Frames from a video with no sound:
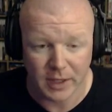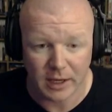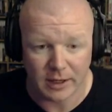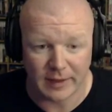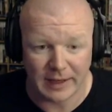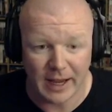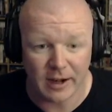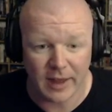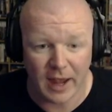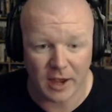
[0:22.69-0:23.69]
Now, the layout of
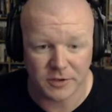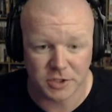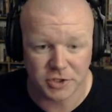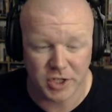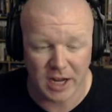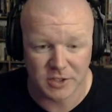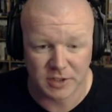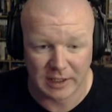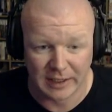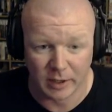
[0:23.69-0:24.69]
the house has changed a
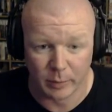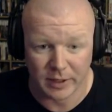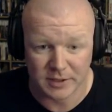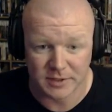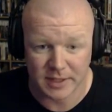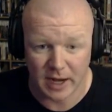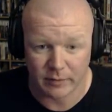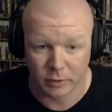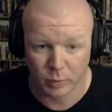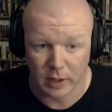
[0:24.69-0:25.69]
little bit since Alpha
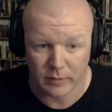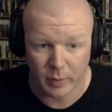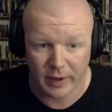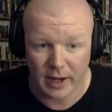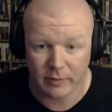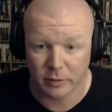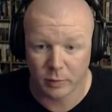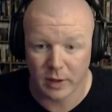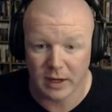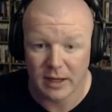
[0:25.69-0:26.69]
3. If you played Alpha
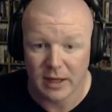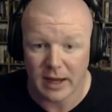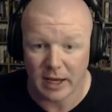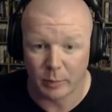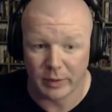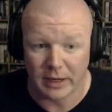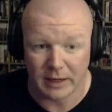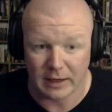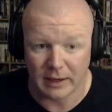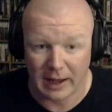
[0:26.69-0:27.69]
3, it'll be
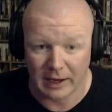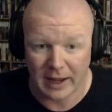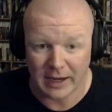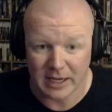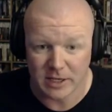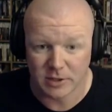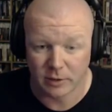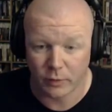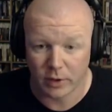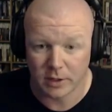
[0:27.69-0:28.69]
a lot easier
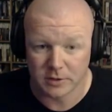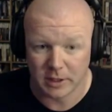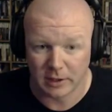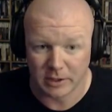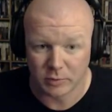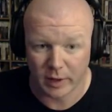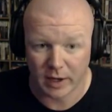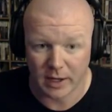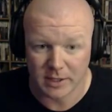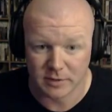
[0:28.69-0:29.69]
for you because you can at least
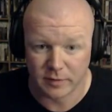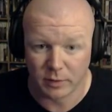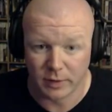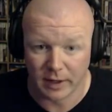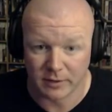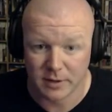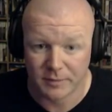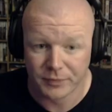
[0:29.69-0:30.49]
recognize a few things.